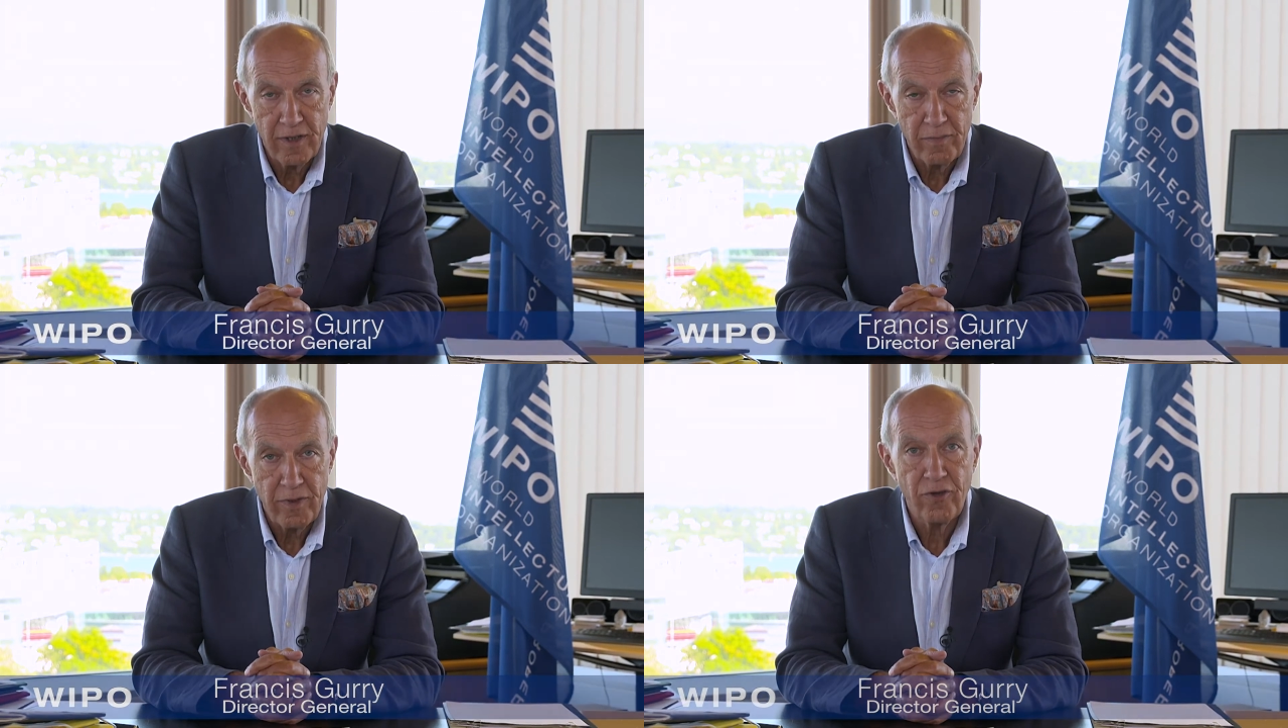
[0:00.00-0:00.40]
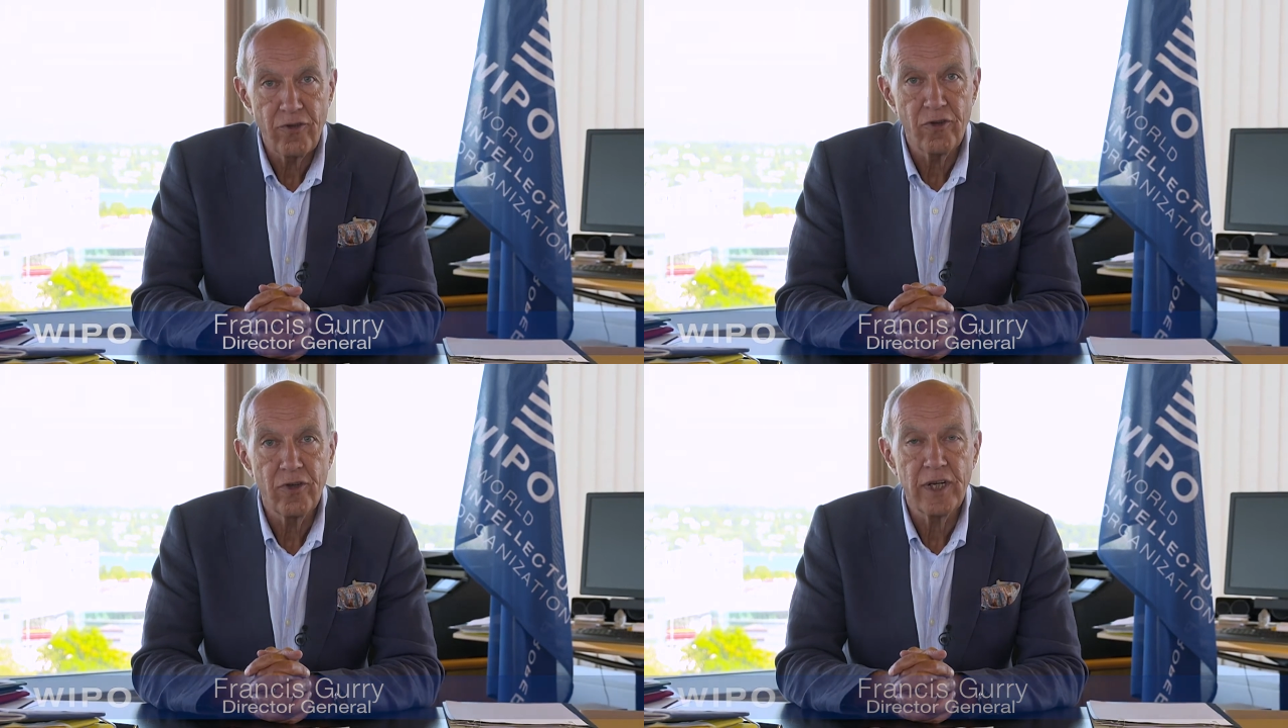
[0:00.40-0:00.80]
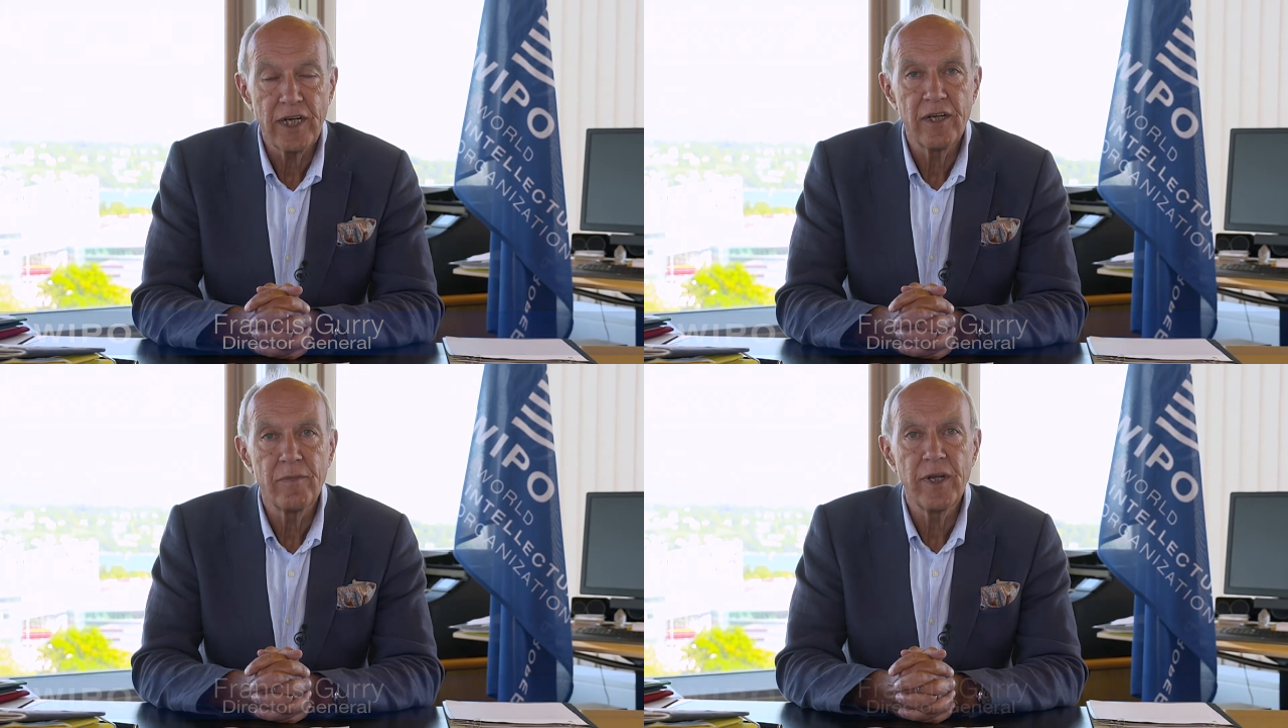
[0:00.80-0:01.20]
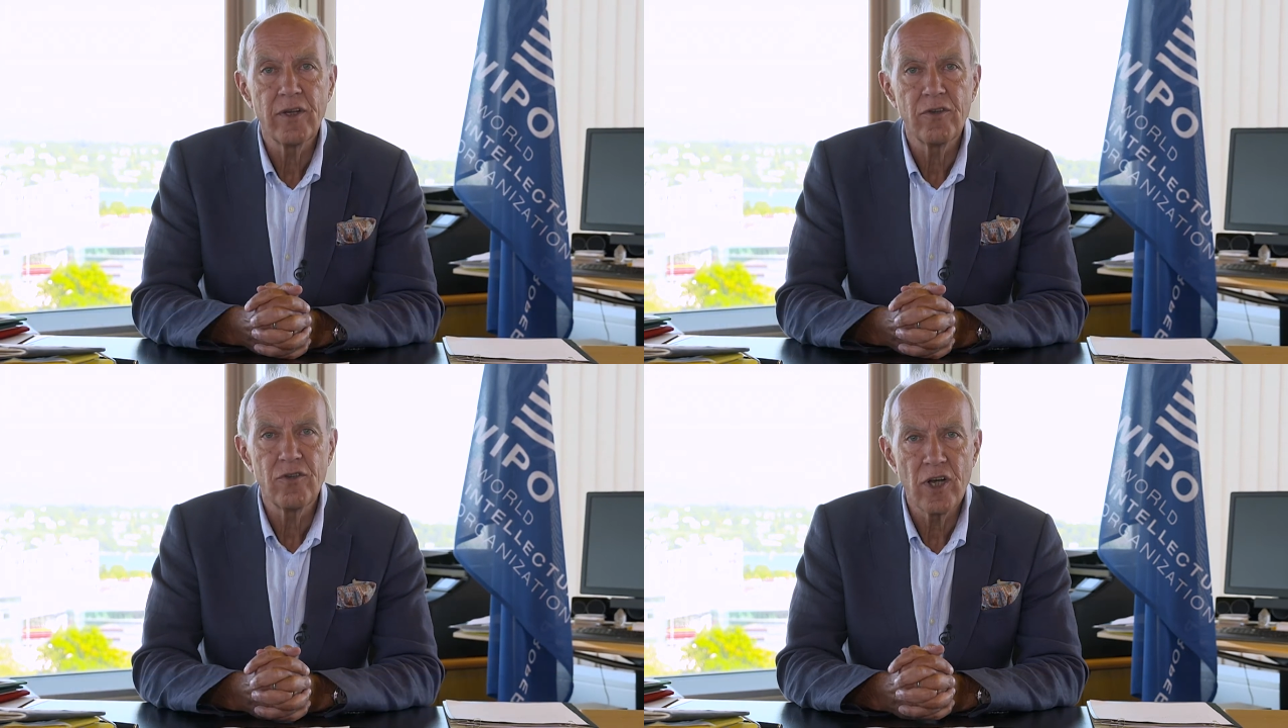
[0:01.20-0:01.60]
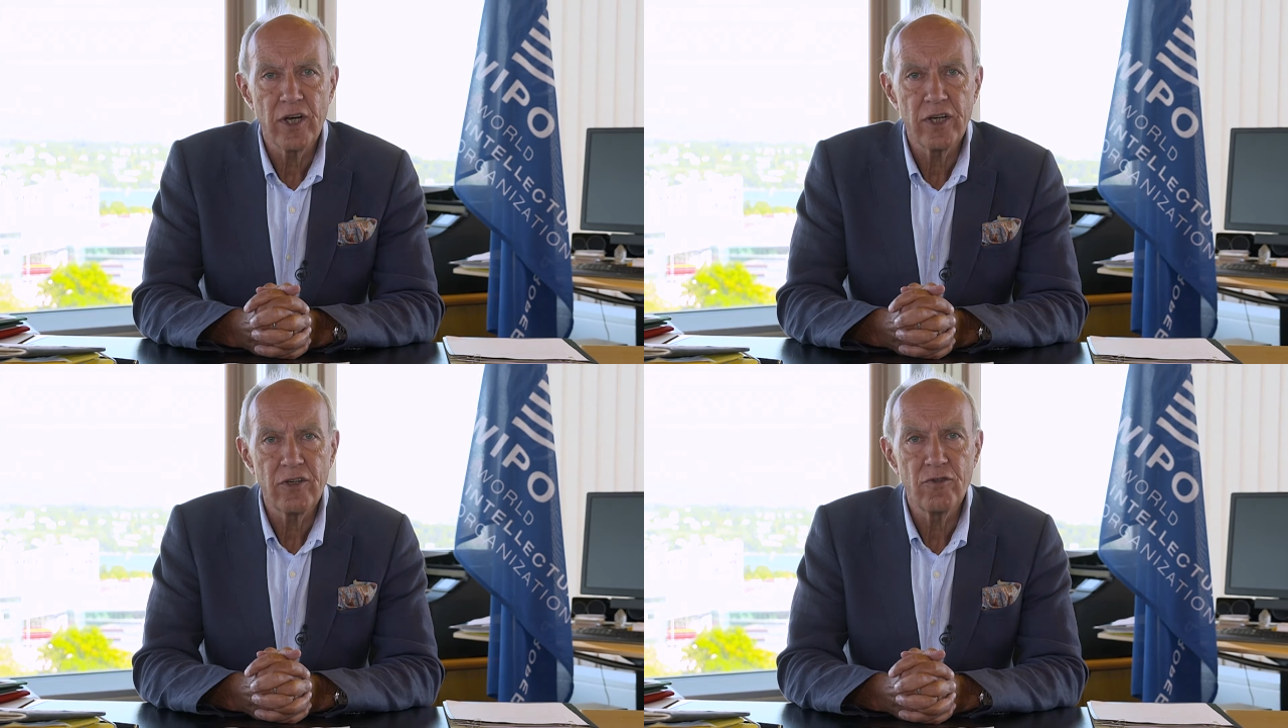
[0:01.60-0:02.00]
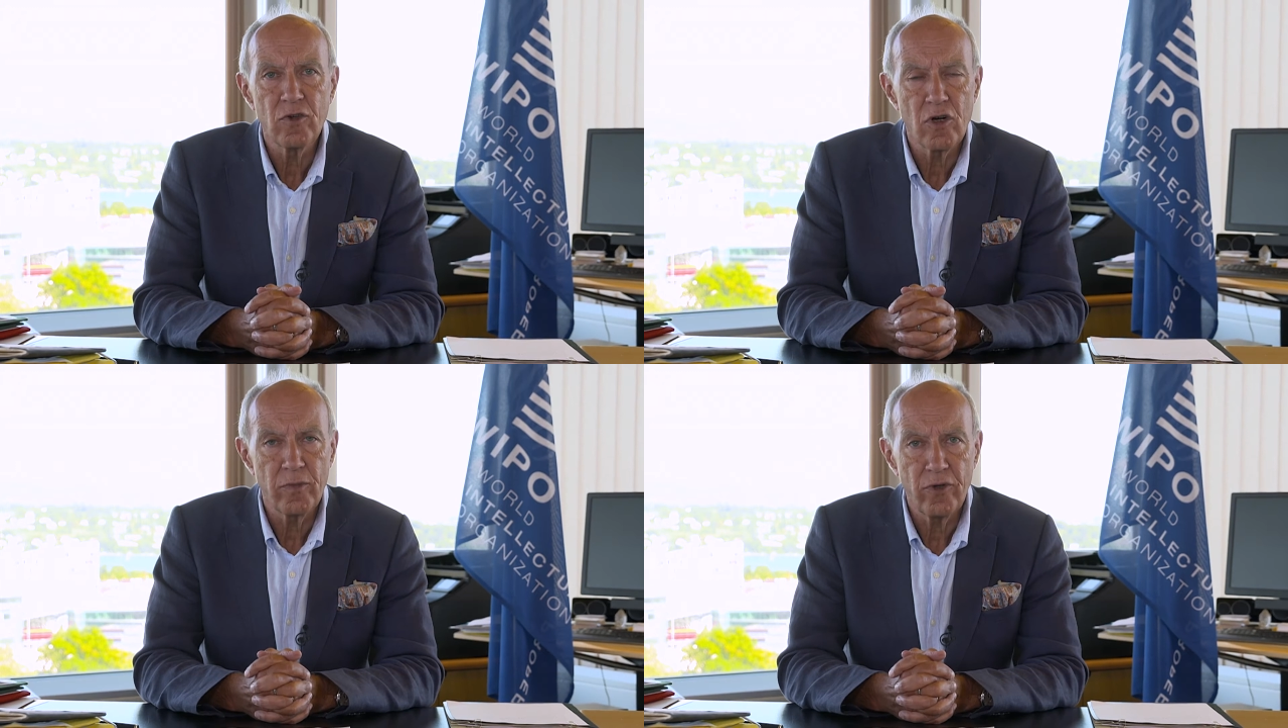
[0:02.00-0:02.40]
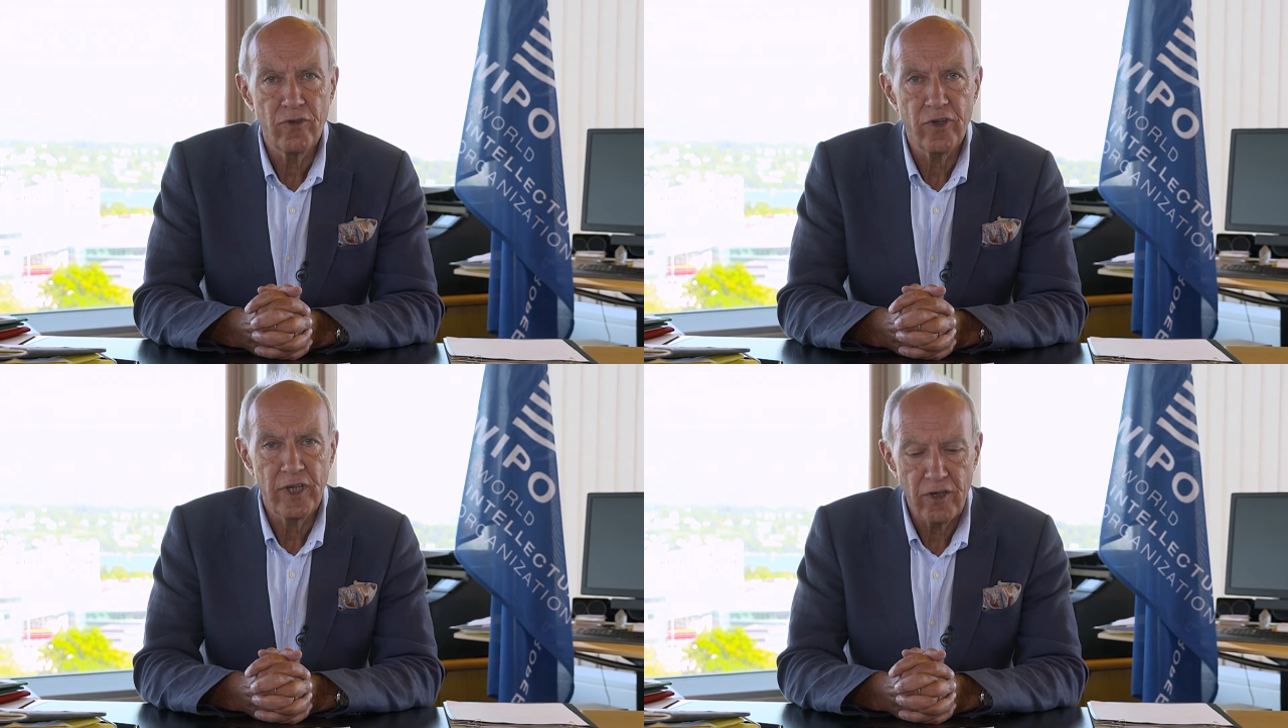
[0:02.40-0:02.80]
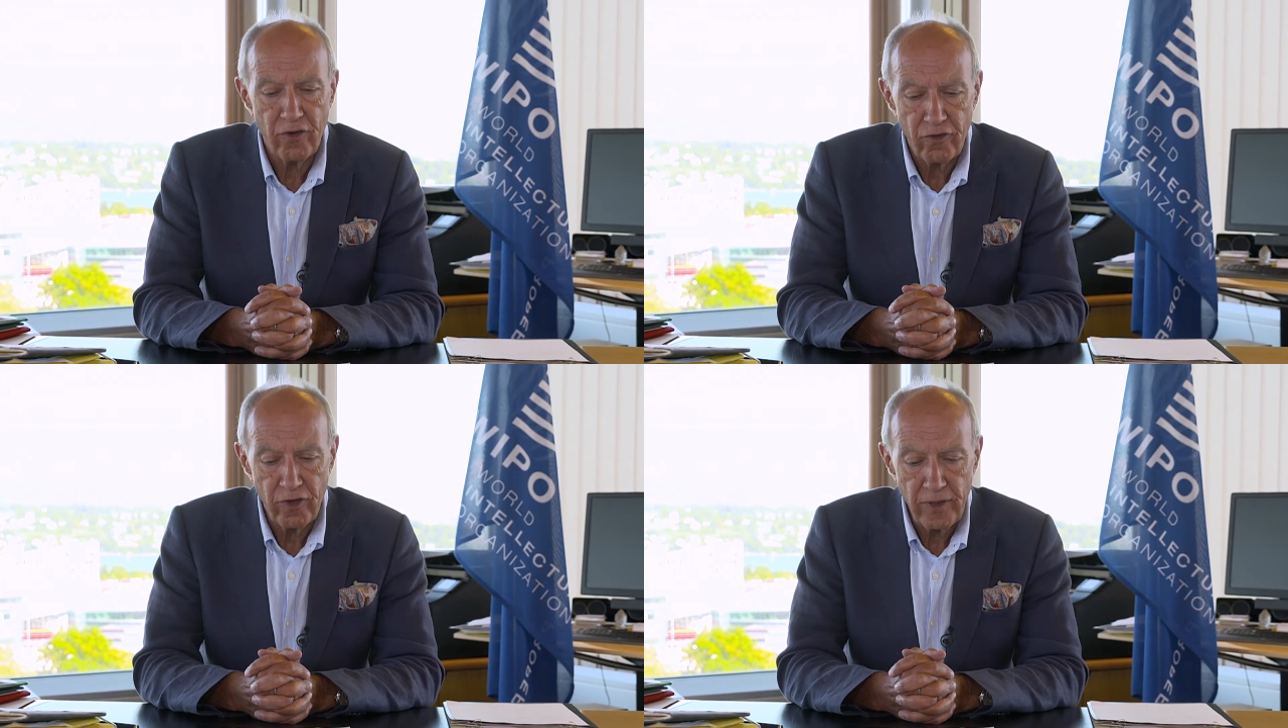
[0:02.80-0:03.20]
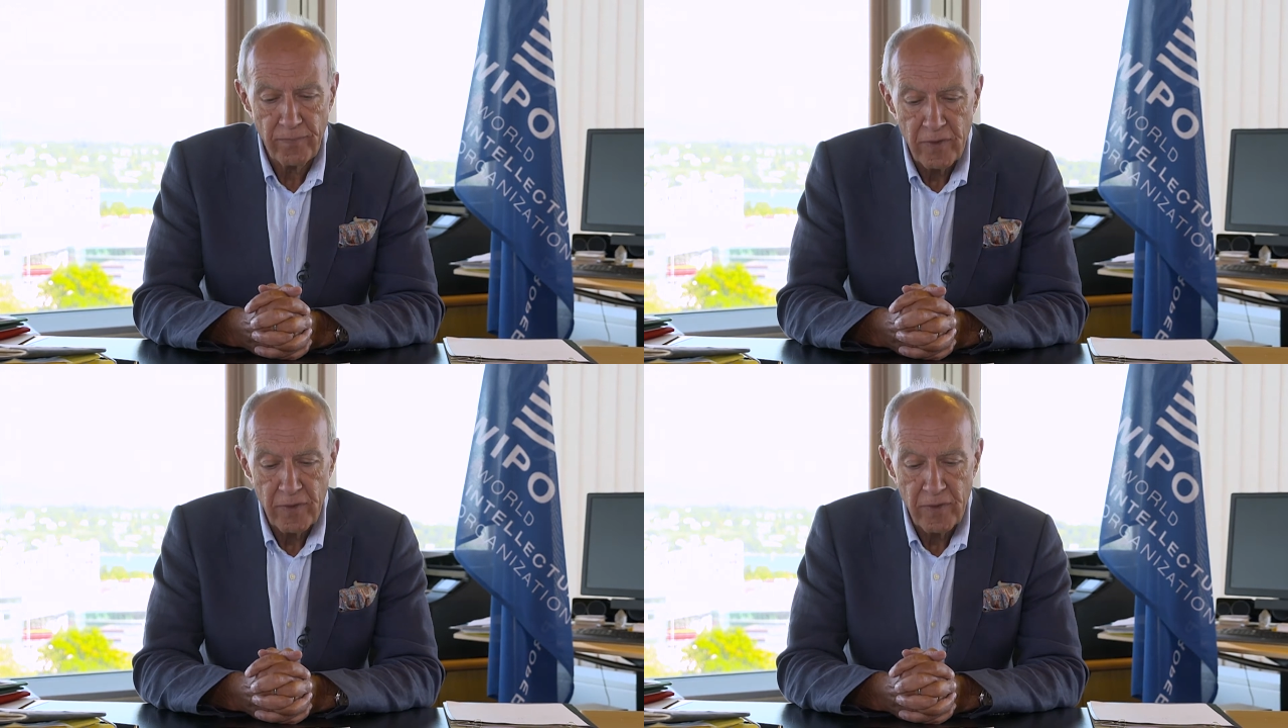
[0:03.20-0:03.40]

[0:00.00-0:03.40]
Minister, Independent Charge for Commerce and Industry,